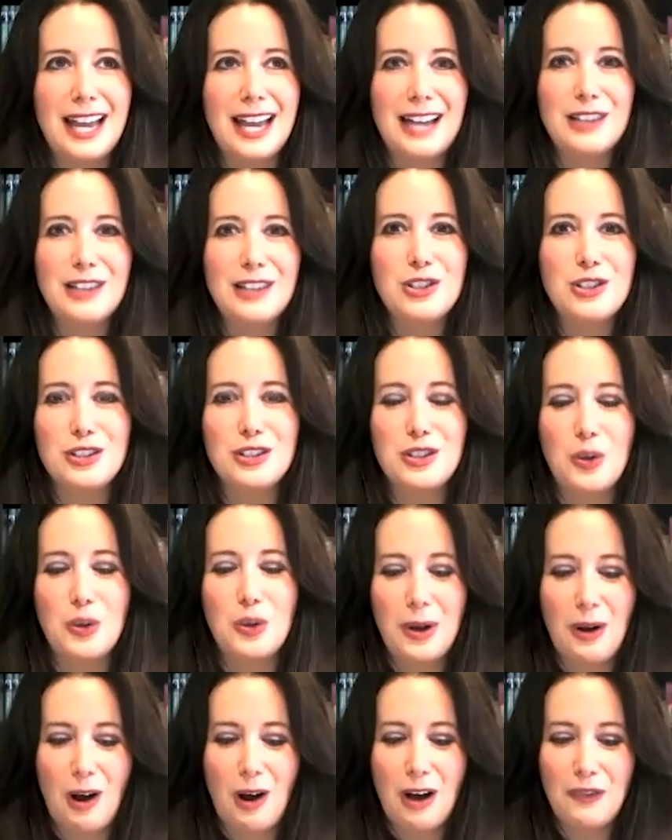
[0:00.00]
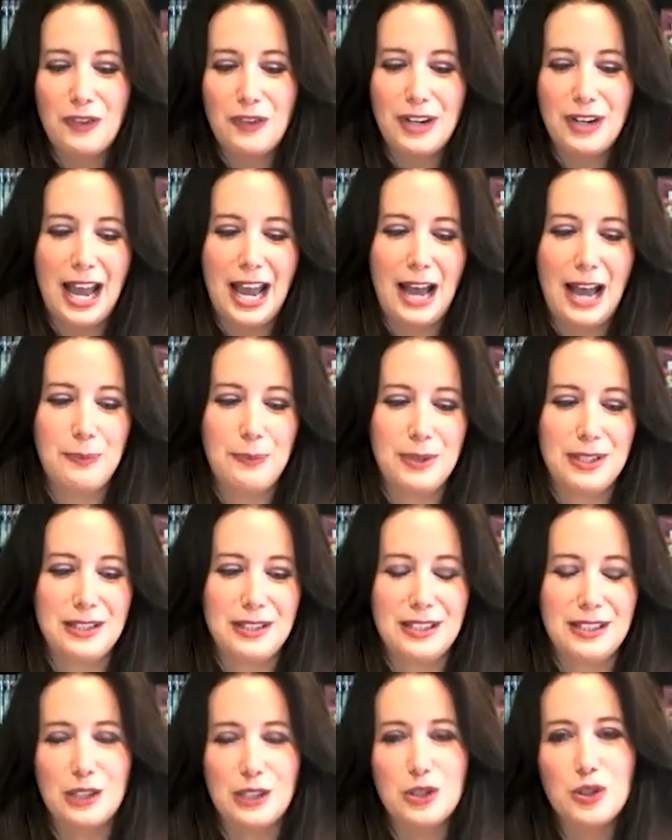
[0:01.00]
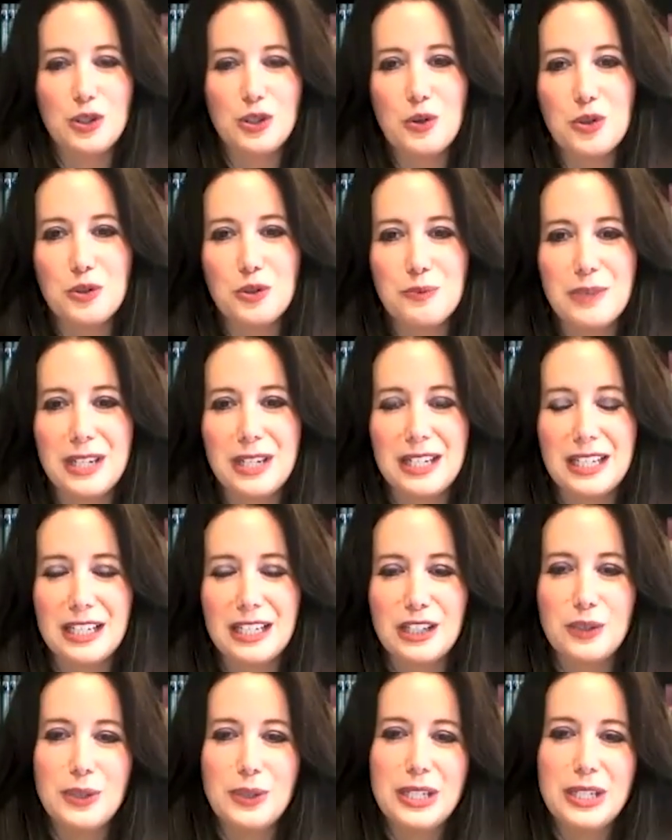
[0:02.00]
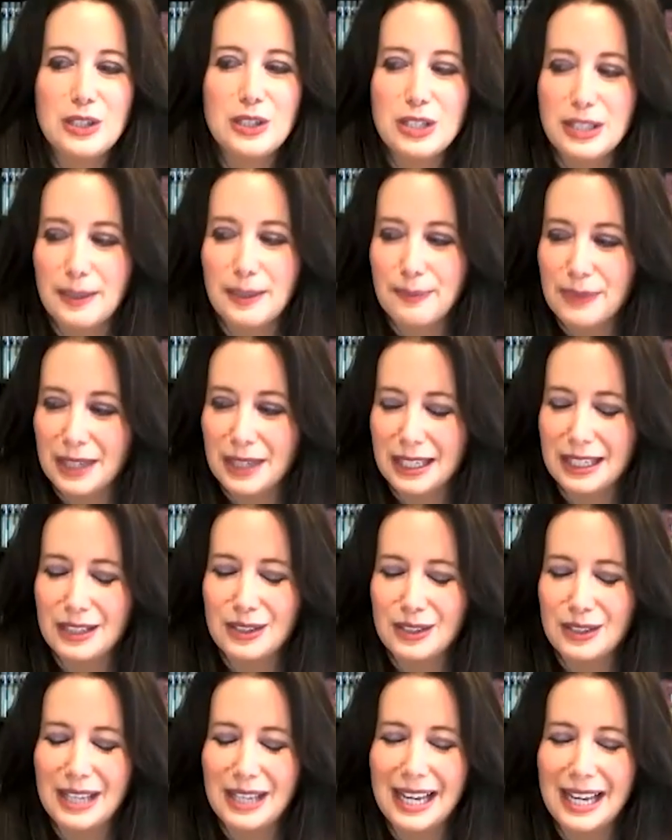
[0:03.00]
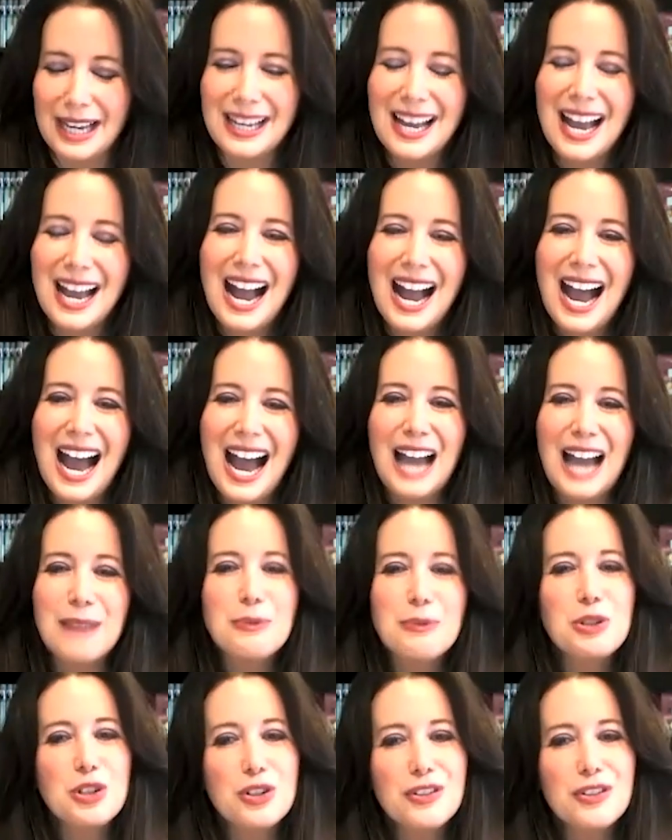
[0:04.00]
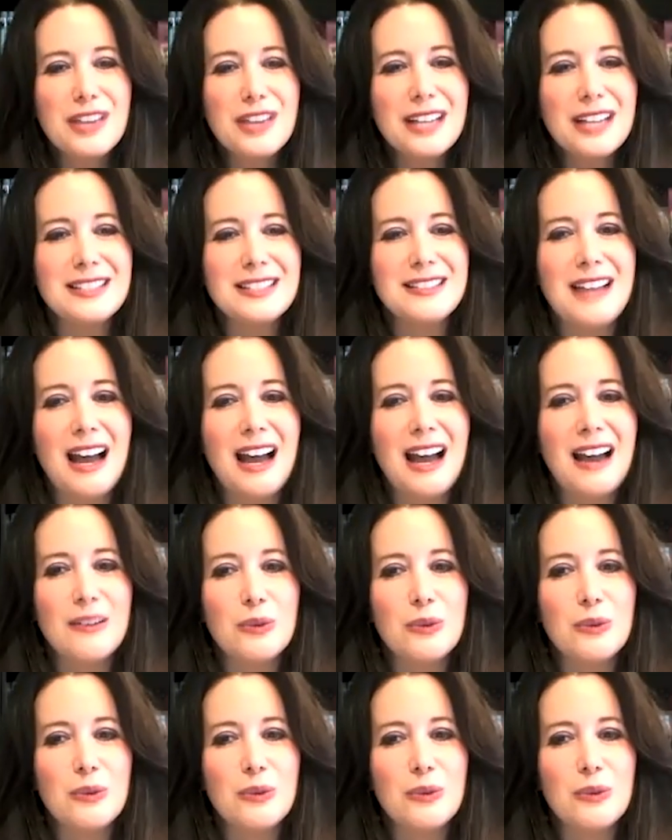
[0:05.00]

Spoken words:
as so often happens on social media, you hear something and you're like, I'm sure that's not